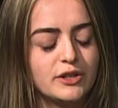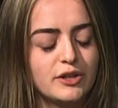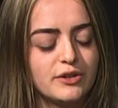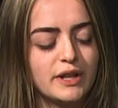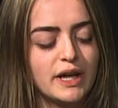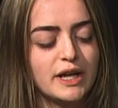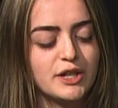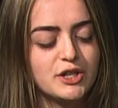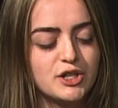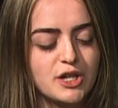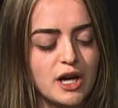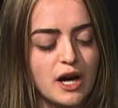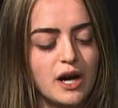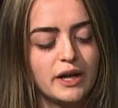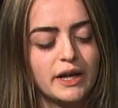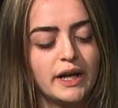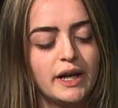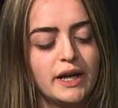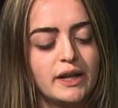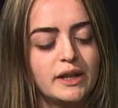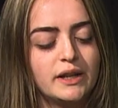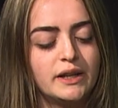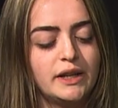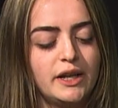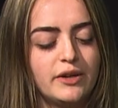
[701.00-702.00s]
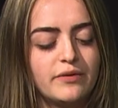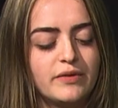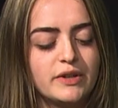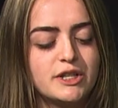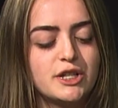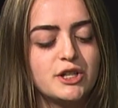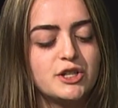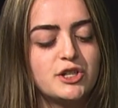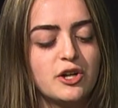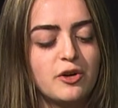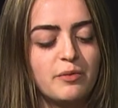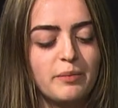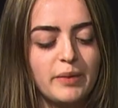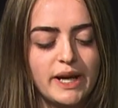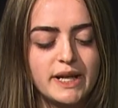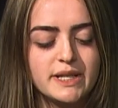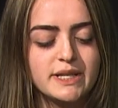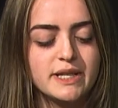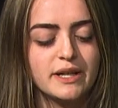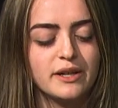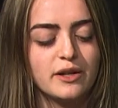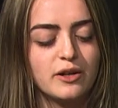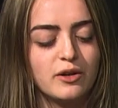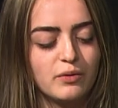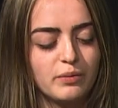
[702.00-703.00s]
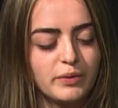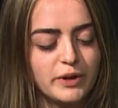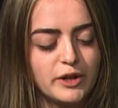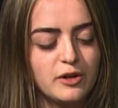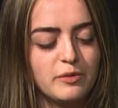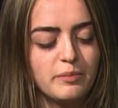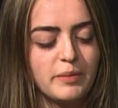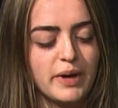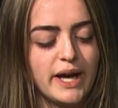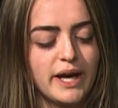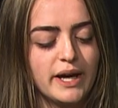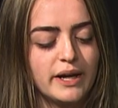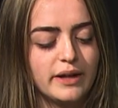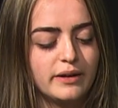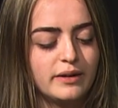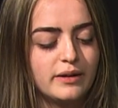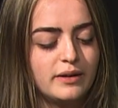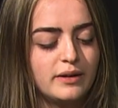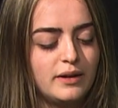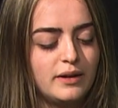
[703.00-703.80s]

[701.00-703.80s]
that's shocking, leave it to Joe Mason, a real man.